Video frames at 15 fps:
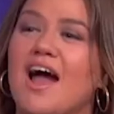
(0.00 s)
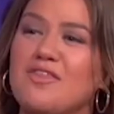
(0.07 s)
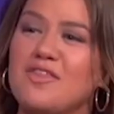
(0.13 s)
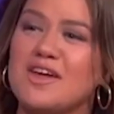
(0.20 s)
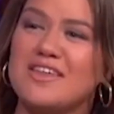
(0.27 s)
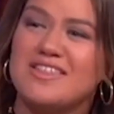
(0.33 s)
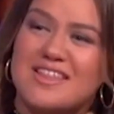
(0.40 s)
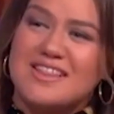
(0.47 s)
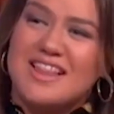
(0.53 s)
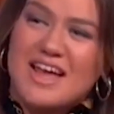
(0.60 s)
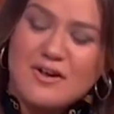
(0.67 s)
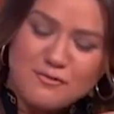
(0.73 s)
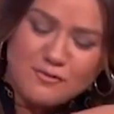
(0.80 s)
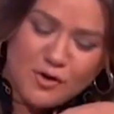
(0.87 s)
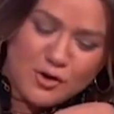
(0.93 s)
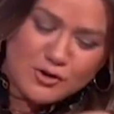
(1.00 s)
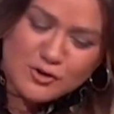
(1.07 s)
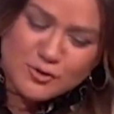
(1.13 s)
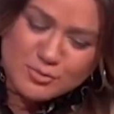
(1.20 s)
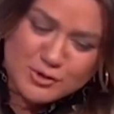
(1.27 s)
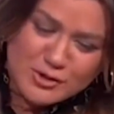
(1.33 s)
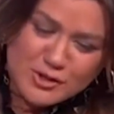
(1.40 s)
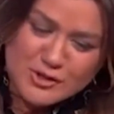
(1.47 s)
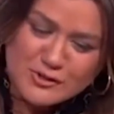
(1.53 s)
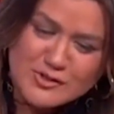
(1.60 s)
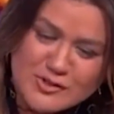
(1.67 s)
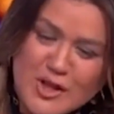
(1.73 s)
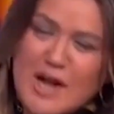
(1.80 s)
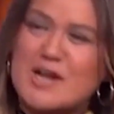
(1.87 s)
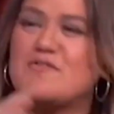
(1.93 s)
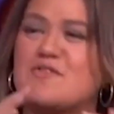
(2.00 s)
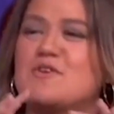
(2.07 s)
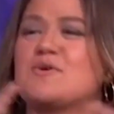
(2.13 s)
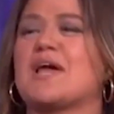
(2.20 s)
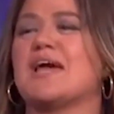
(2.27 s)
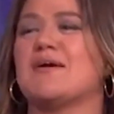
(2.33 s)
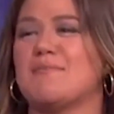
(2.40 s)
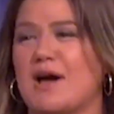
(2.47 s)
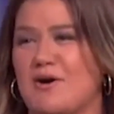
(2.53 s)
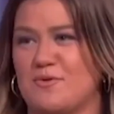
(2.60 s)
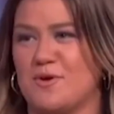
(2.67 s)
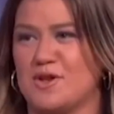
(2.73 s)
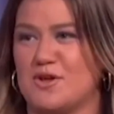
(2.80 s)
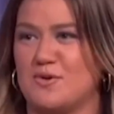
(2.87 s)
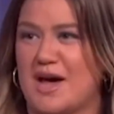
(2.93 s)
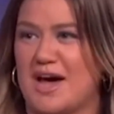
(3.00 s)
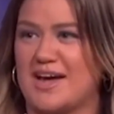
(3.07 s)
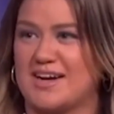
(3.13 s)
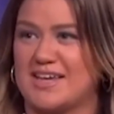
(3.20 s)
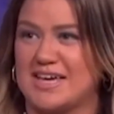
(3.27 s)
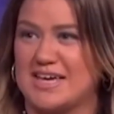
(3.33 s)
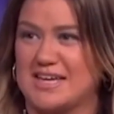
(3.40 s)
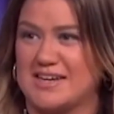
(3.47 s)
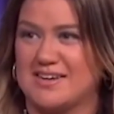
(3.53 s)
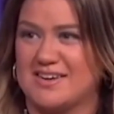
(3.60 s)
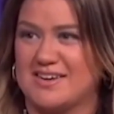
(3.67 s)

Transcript: family, a shift in perspective. Throughout